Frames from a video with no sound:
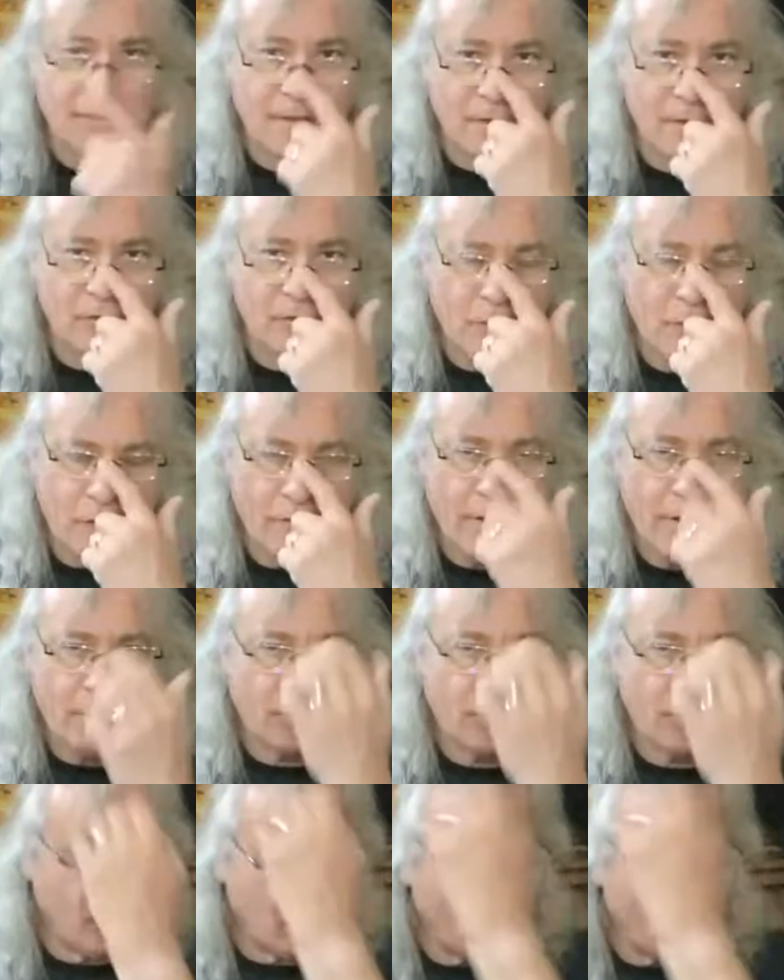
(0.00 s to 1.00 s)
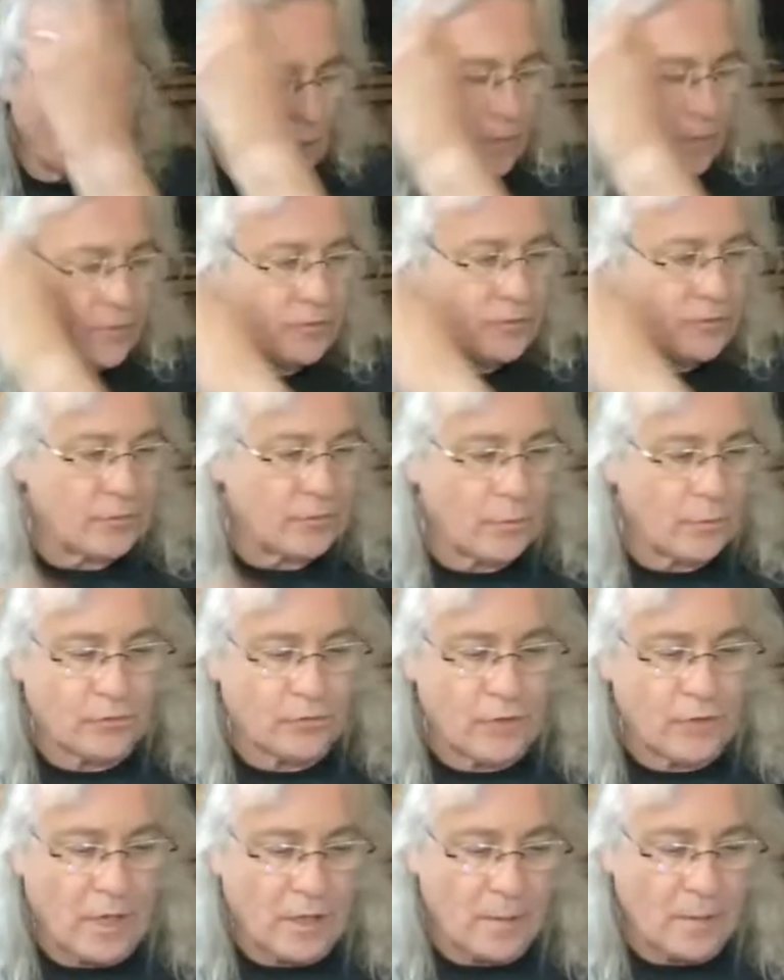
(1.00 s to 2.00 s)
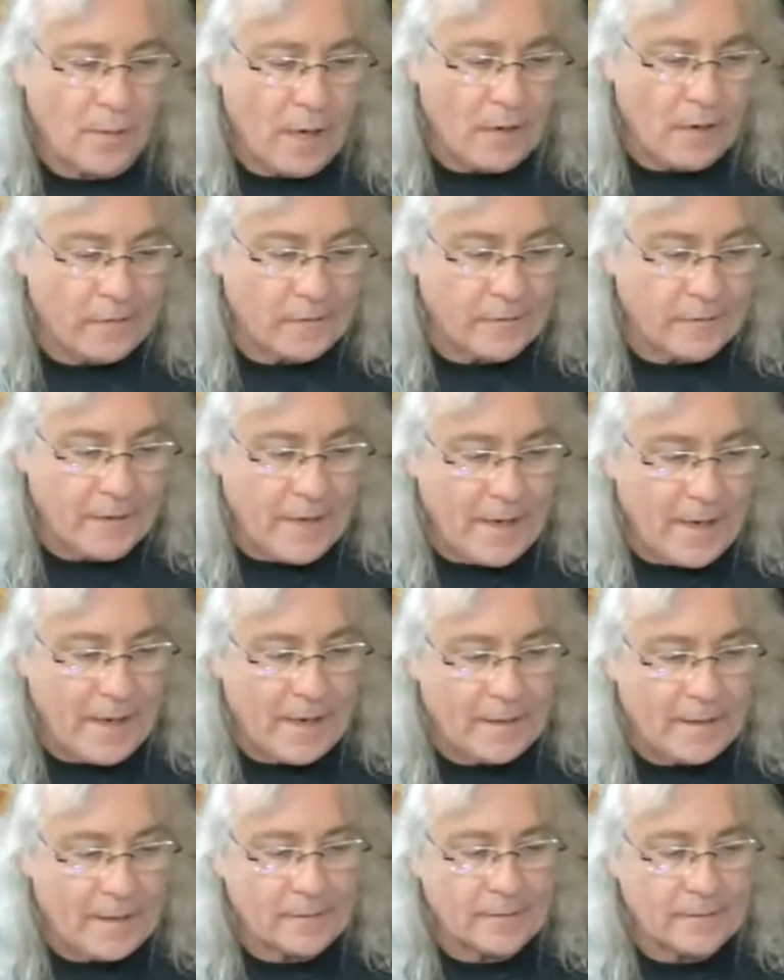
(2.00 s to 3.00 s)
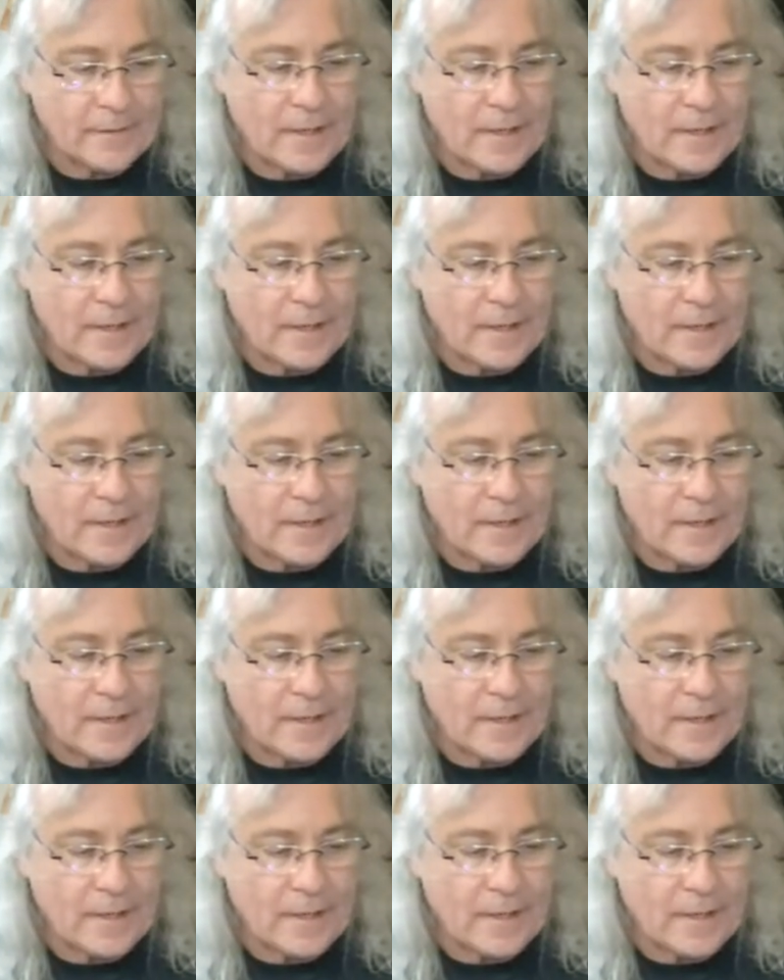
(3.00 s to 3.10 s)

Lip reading: next generation is what it's all about. And